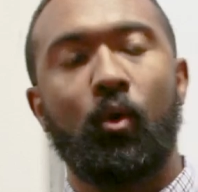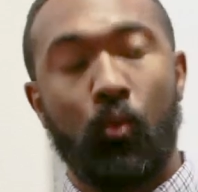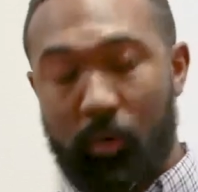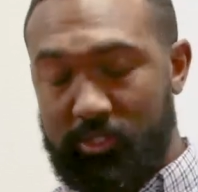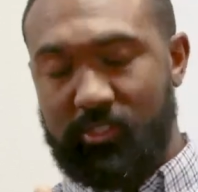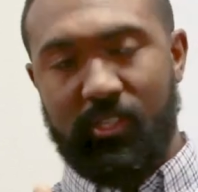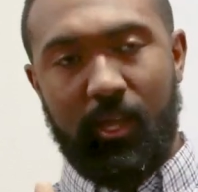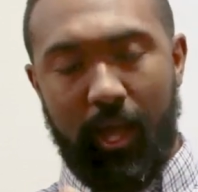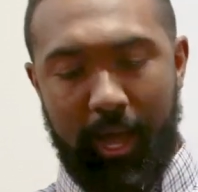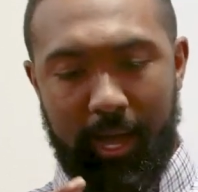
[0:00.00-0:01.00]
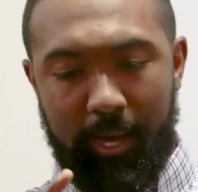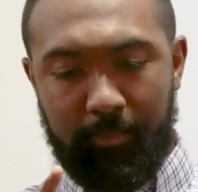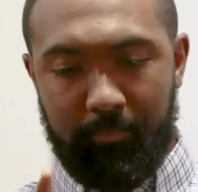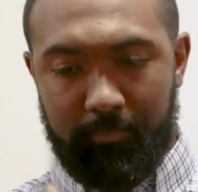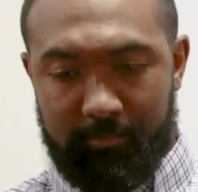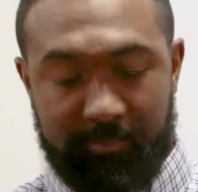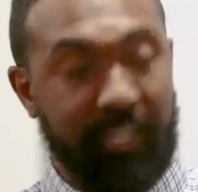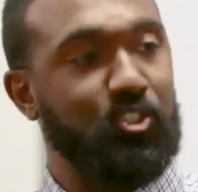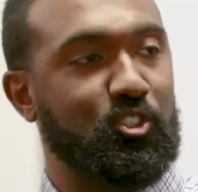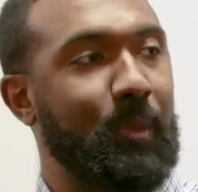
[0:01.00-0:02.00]
What's
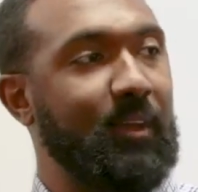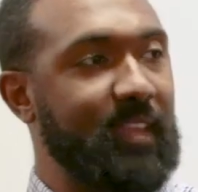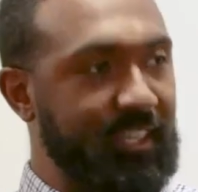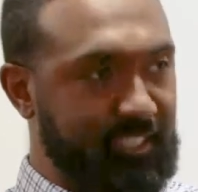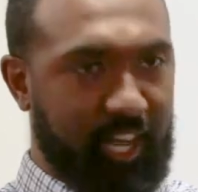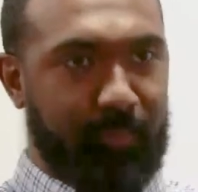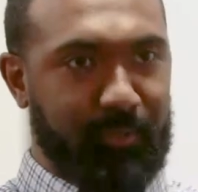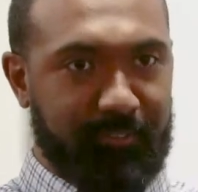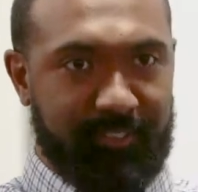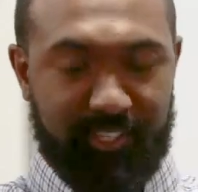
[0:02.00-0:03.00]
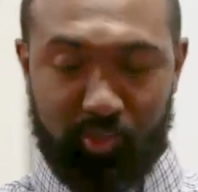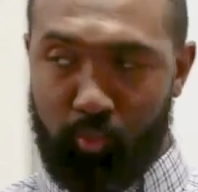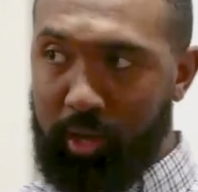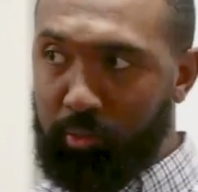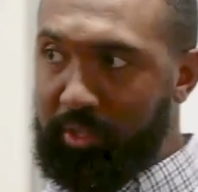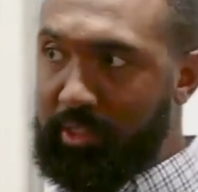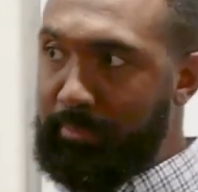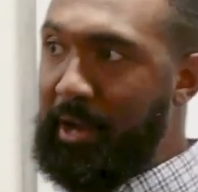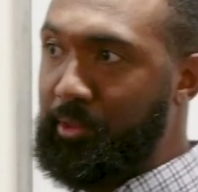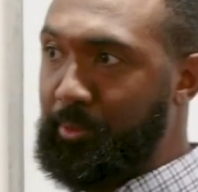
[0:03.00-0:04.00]
dangerous about that is a couple of things. One, with the
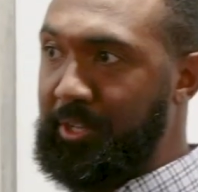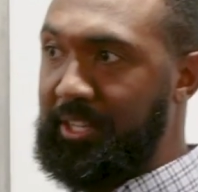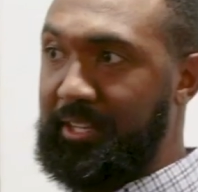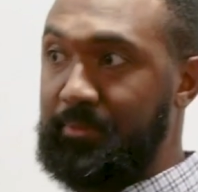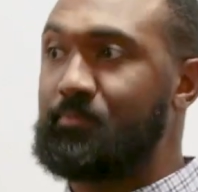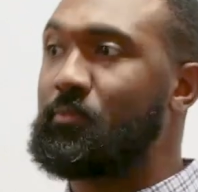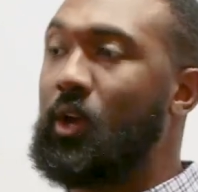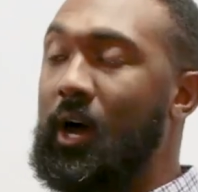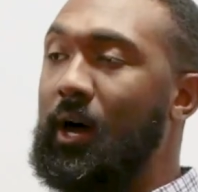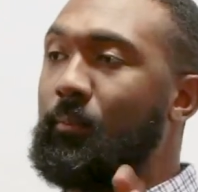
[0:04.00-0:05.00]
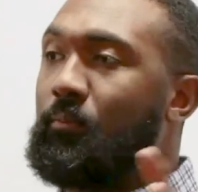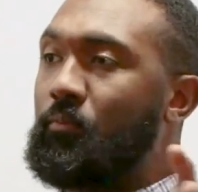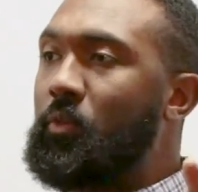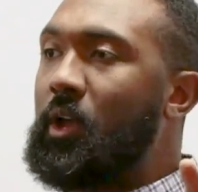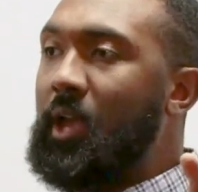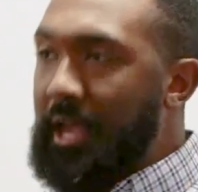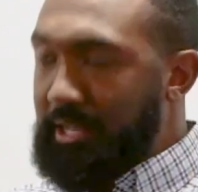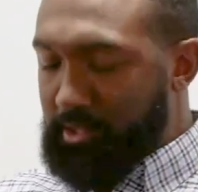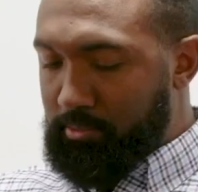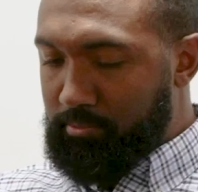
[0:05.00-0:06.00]
mouth breathing,
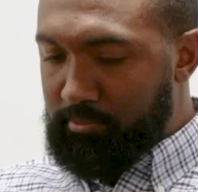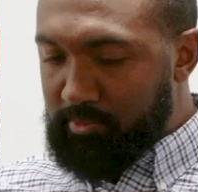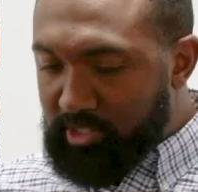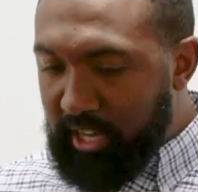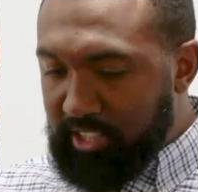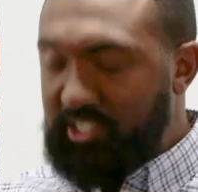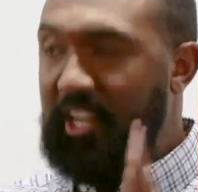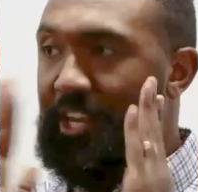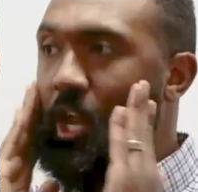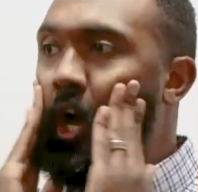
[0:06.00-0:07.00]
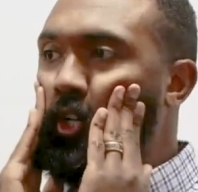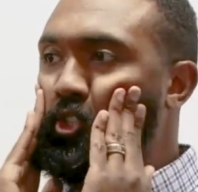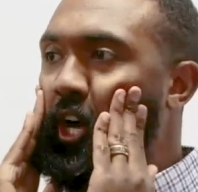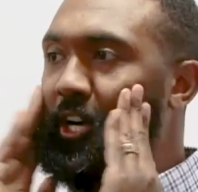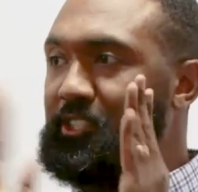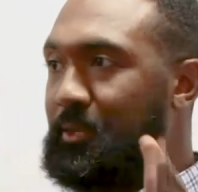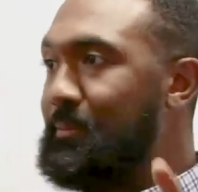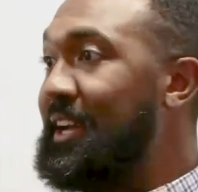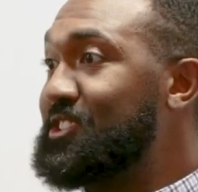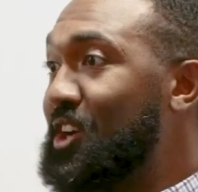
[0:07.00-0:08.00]
it sucks in our jaws and
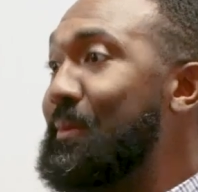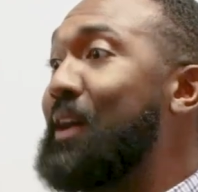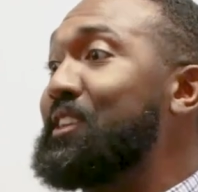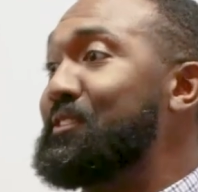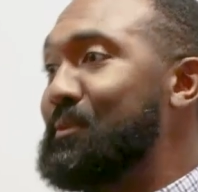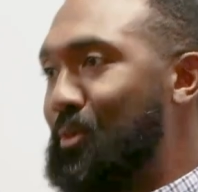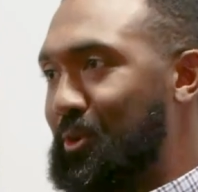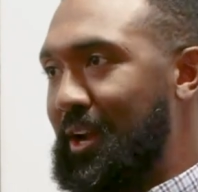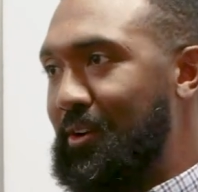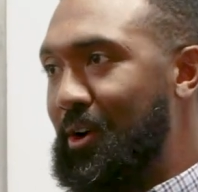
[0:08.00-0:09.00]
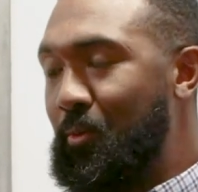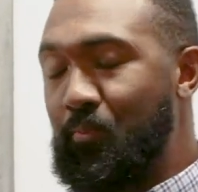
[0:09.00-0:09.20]
makes our mouth even more narrow.